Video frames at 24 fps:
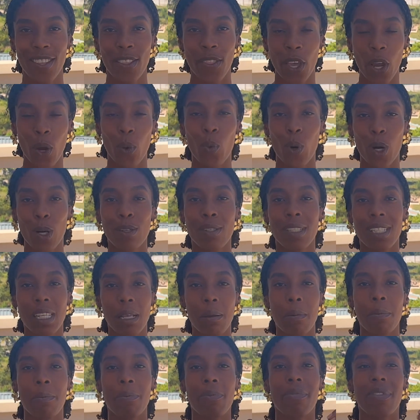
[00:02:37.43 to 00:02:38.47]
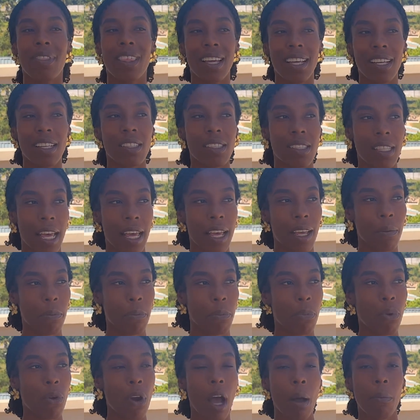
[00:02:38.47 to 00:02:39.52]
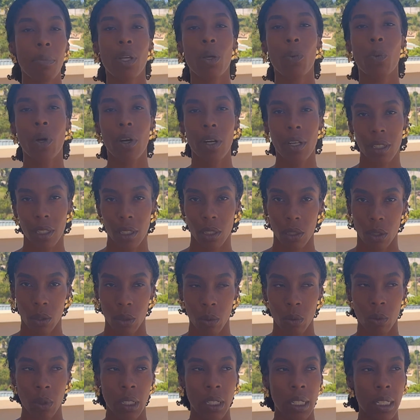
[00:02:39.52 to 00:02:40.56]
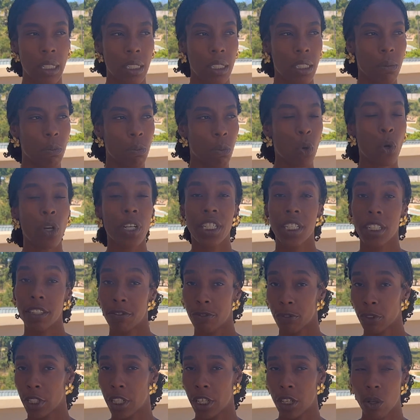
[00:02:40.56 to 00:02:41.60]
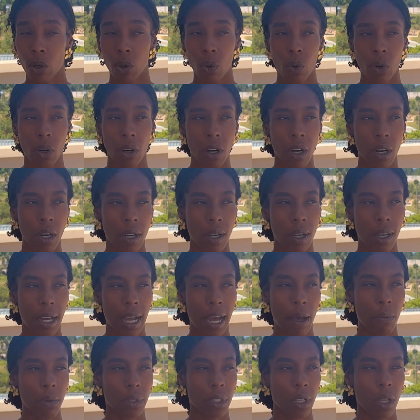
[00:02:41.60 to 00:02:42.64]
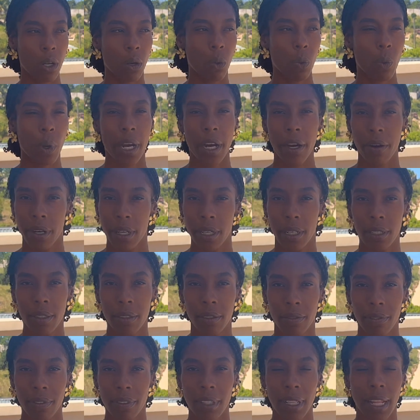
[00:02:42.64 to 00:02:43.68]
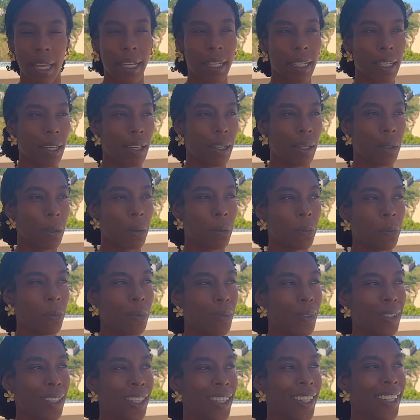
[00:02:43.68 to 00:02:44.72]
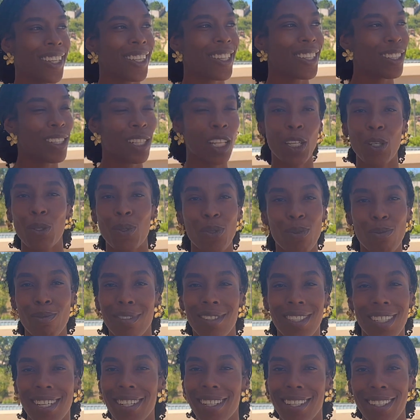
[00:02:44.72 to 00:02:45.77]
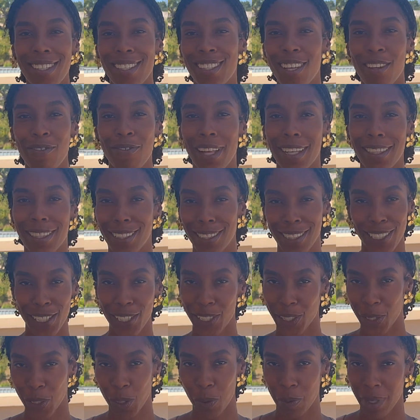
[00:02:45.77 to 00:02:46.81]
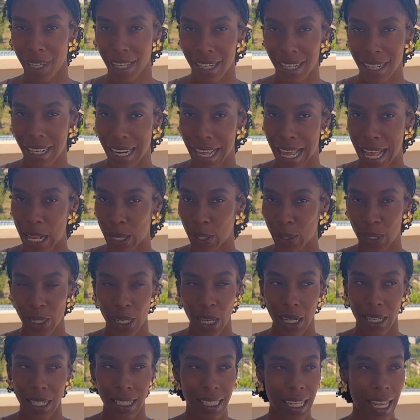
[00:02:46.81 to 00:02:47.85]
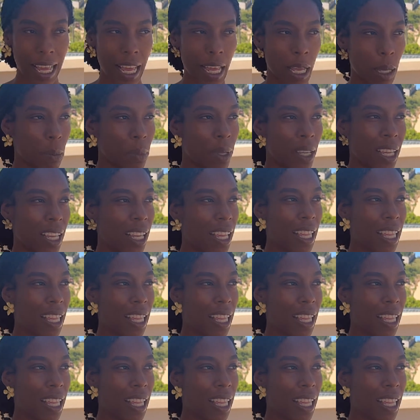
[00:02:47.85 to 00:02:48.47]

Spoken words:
there were some things that probably were a little more different or I was unaware of, like little silly stuff like the lizards being in the house all the time.